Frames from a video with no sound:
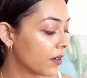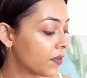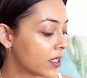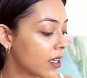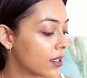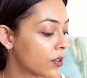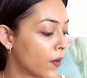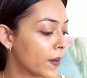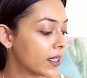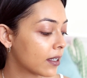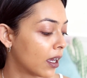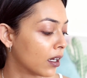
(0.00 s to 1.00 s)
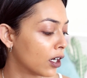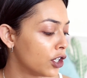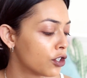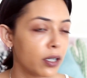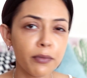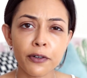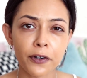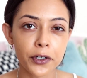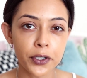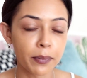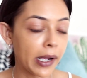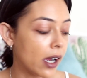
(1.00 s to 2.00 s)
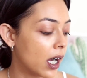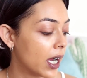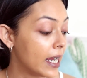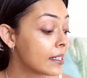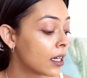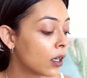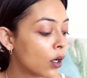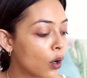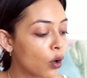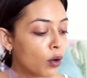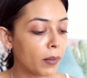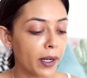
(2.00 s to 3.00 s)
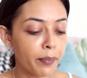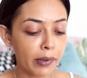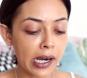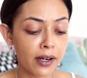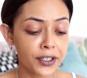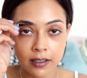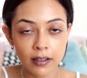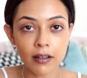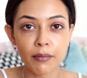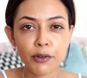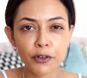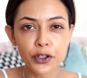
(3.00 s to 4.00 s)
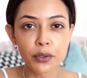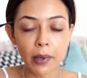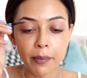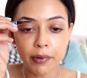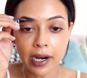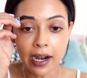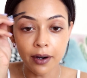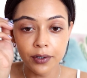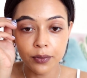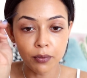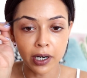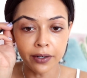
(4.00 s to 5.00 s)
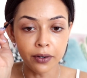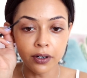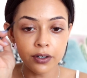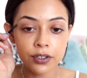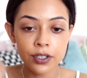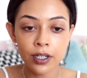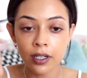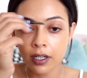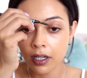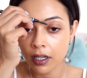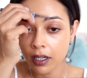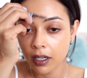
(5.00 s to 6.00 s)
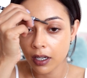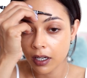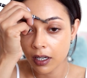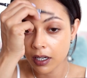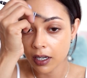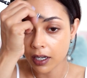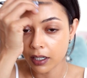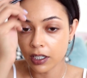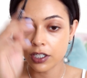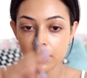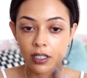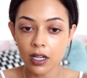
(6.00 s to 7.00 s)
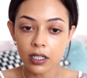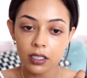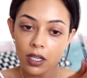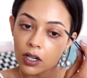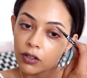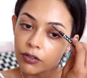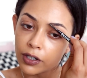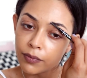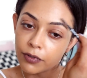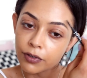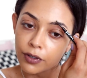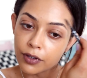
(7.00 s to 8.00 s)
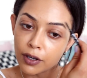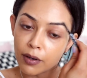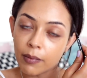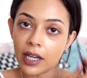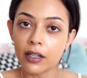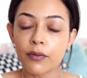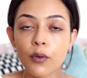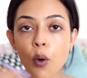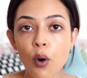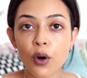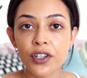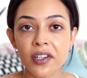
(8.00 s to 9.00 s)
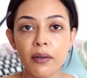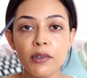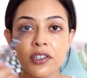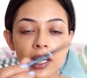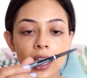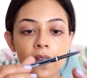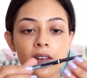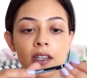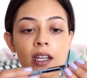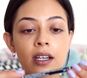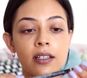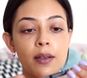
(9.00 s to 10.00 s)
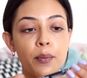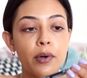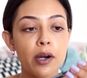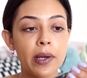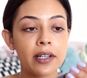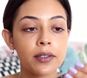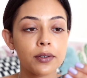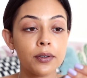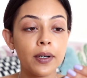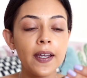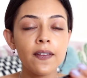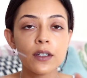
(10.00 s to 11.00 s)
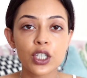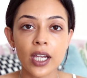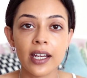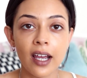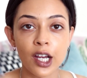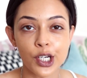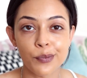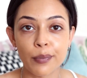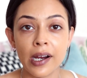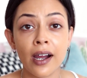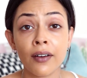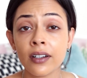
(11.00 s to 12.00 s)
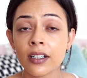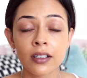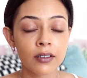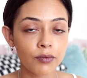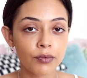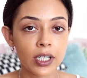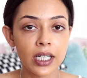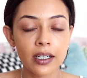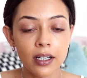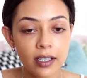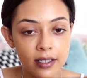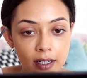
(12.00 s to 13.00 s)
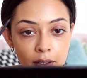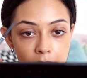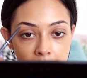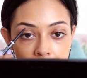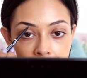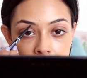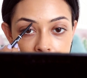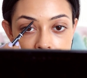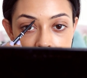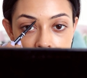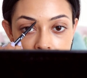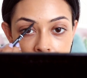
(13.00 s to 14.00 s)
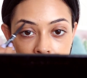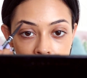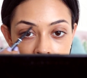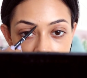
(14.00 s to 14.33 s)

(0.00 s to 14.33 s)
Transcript: of sets on the skin, I usually move on to my eyes or my brows. Move on to my brows, why not? And I just like to groom through them, and of course I'm using the NYX brow pencil in the shade Ash Brown. Really nice, quick and easy.